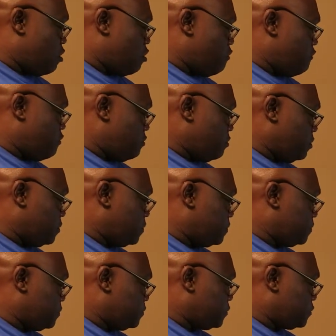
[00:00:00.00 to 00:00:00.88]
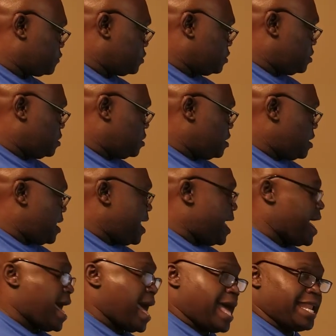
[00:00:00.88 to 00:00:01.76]
over,
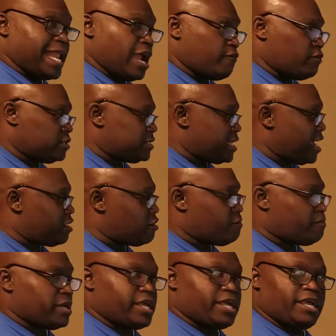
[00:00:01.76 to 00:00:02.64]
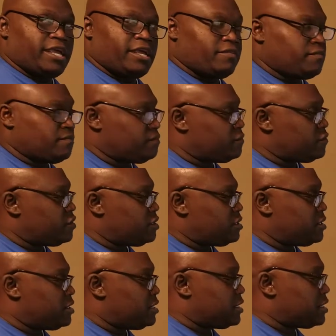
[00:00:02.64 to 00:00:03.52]
highlight recycle bin,
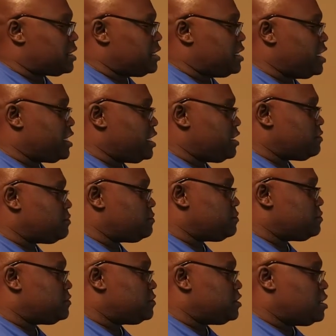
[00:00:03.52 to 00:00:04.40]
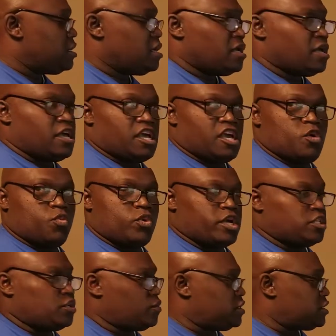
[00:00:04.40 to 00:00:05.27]
click it, and
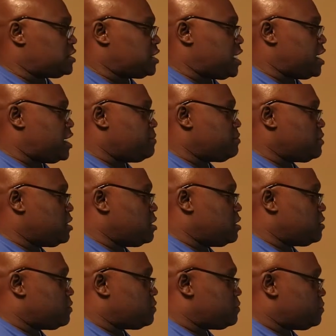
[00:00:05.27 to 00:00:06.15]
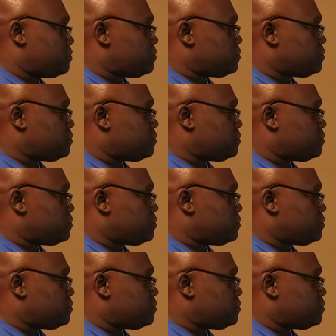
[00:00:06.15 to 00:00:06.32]
we'll do the same thing.